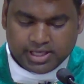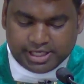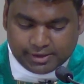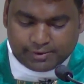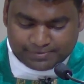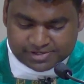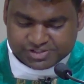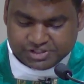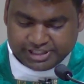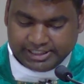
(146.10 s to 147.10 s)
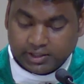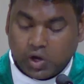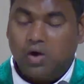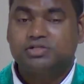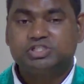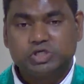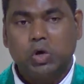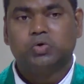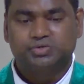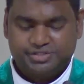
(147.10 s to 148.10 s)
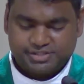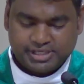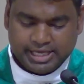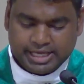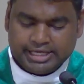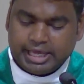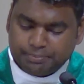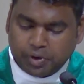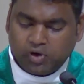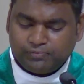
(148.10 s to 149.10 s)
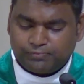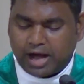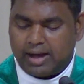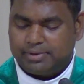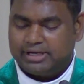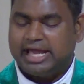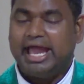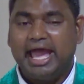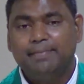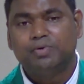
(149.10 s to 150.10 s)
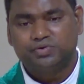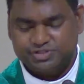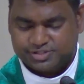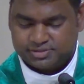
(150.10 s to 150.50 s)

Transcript: In our first reading, God chose a poor farmer, Amos,